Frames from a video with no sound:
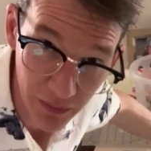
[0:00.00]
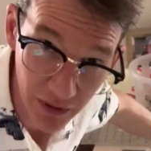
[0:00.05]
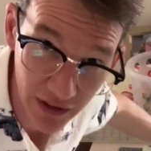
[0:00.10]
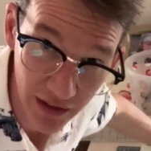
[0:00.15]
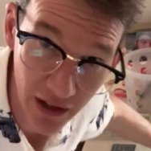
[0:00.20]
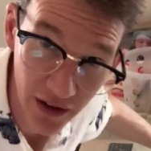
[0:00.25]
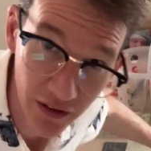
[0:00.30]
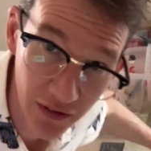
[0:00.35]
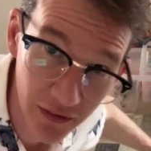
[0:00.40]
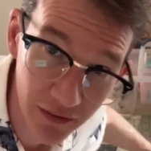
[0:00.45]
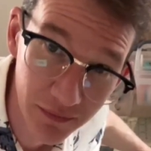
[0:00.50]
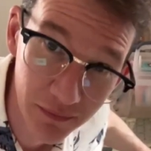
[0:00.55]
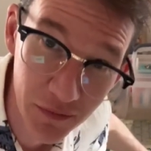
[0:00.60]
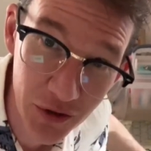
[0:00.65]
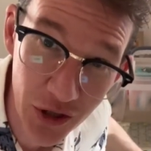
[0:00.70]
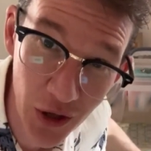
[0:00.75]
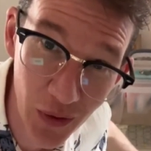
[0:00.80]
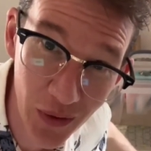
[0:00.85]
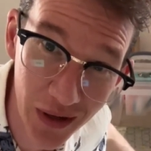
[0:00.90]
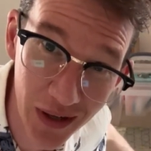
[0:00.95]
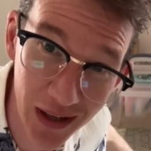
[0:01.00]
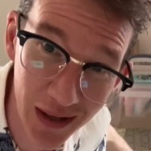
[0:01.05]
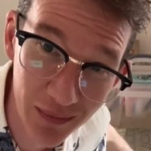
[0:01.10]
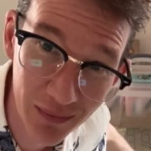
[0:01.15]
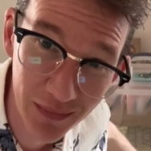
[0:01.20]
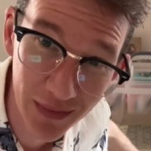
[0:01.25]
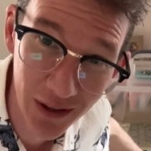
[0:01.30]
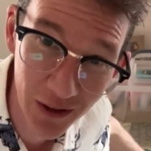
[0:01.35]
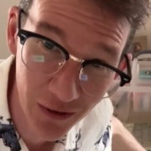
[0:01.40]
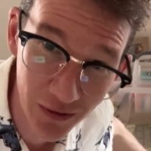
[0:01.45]
them together, sew it up.
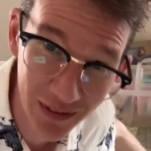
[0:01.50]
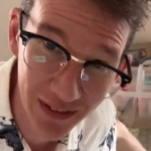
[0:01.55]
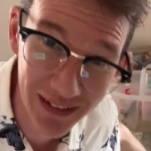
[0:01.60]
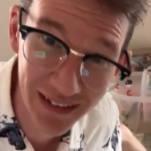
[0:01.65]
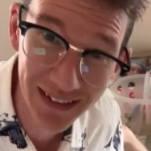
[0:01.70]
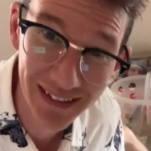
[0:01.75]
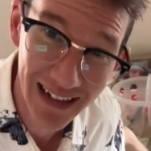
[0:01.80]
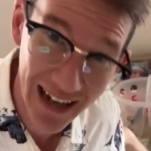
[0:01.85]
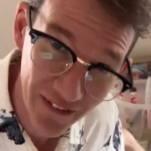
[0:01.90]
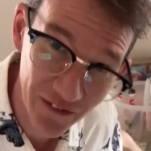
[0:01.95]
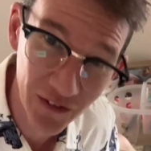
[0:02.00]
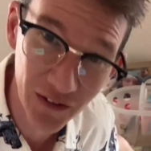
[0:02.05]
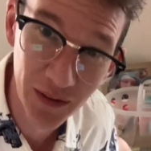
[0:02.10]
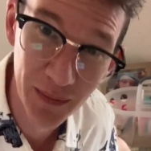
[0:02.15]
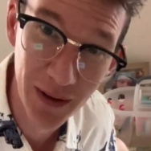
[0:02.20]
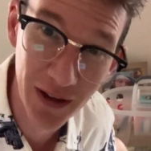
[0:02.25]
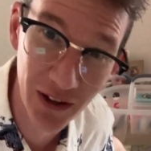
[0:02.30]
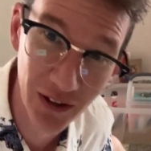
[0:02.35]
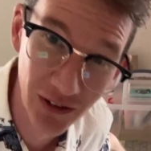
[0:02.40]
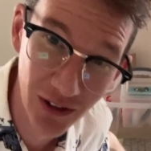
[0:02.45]
It'll definitely be the